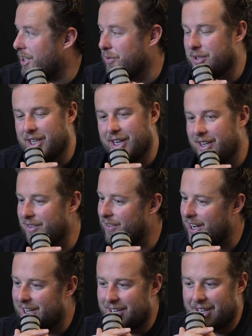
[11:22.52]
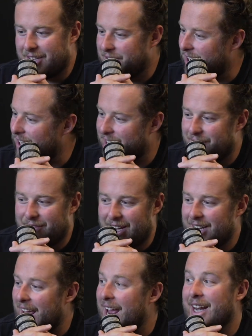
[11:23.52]
Somewhere. You didn't
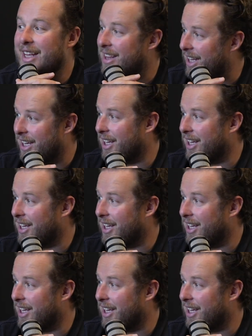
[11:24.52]
invent anything.